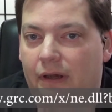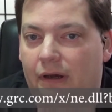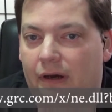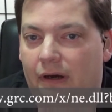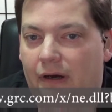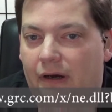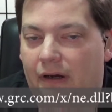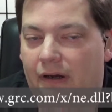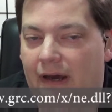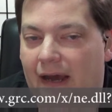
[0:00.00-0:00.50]

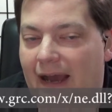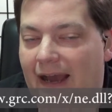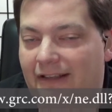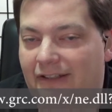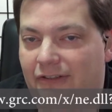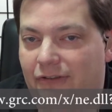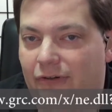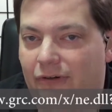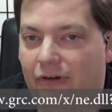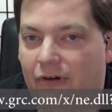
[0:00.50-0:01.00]
I
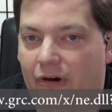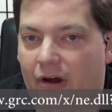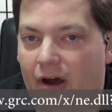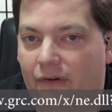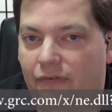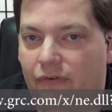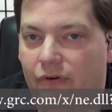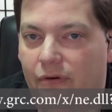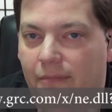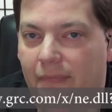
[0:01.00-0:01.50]
actually turn it
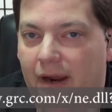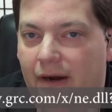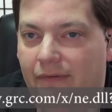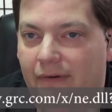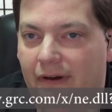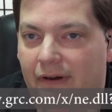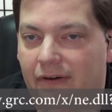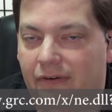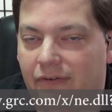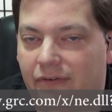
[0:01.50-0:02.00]
off on my
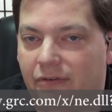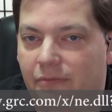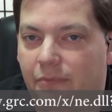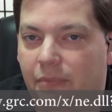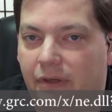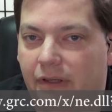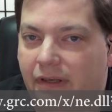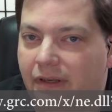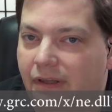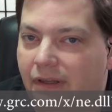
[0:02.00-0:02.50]
routers,
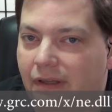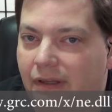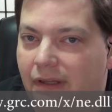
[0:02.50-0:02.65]
but